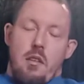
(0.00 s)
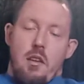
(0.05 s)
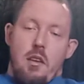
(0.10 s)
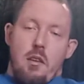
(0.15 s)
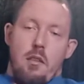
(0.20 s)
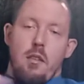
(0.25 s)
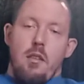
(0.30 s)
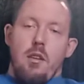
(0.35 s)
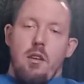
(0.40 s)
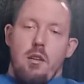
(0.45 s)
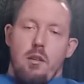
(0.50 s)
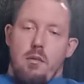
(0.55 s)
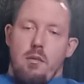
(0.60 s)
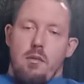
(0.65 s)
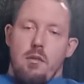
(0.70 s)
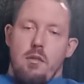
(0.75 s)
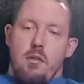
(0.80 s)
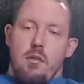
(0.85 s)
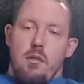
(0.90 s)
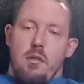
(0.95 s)
illegal.
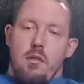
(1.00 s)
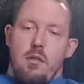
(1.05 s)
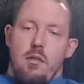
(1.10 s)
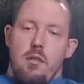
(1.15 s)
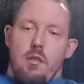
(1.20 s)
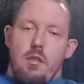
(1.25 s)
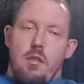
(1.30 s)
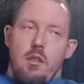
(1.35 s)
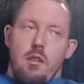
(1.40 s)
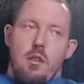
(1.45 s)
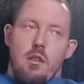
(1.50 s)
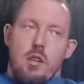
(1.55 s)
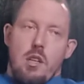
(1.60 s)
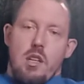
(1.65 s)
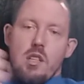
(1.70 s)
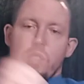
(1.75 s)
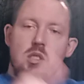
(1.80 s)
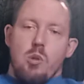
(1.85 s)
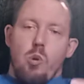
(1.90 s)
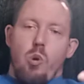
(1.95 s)

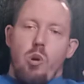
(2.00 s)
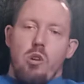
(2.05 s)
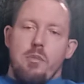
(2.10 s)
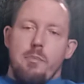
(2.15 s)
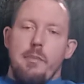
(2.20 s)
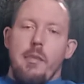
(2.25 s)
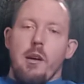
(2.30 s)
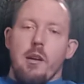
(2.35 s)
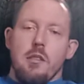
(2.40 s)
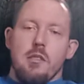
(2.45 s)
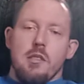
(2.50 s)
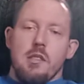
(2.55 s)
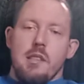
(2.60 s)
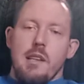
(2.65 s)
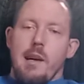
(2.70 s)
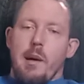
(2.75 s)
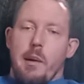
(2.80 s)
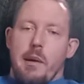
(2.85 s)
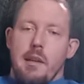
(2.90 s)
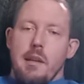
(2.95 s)
The stores must
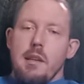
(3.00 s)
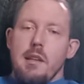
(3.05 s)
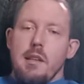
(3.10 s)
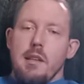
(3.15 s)
sell it.